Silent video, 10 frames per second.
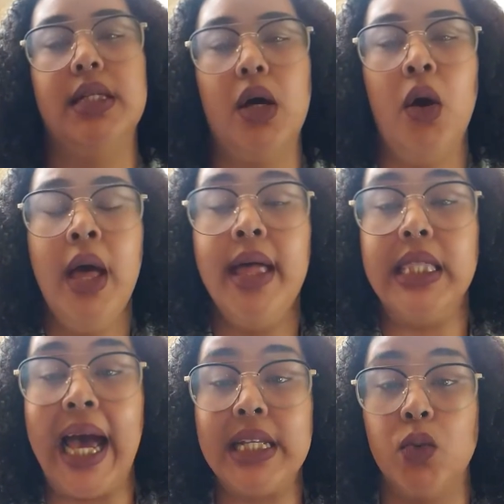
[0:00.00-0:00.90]
So
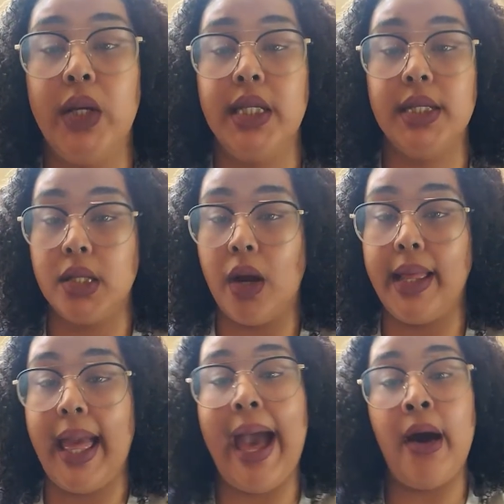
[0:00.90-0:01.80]
that's what it
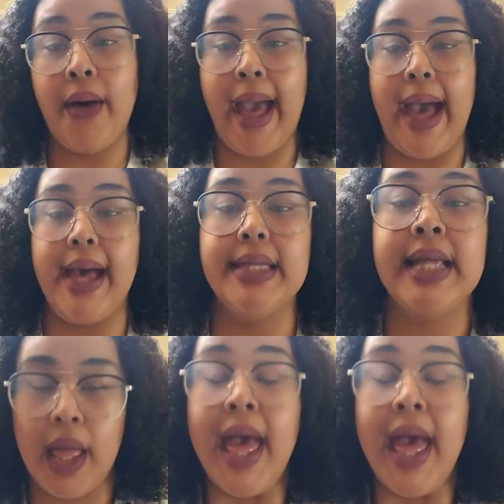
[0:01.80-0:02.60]
started out as.